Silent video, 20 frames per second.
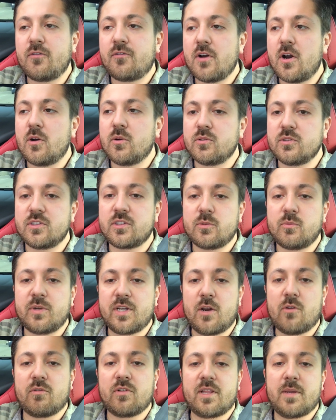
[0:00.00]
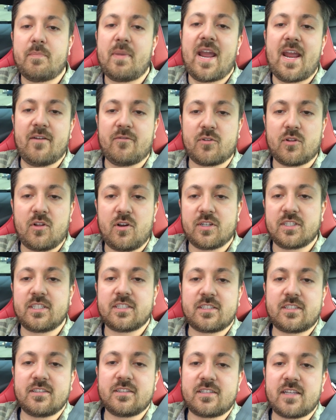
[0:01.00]
phones and we don't really pay for long
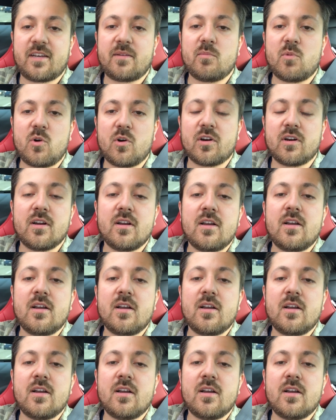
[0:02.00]
distance anymore.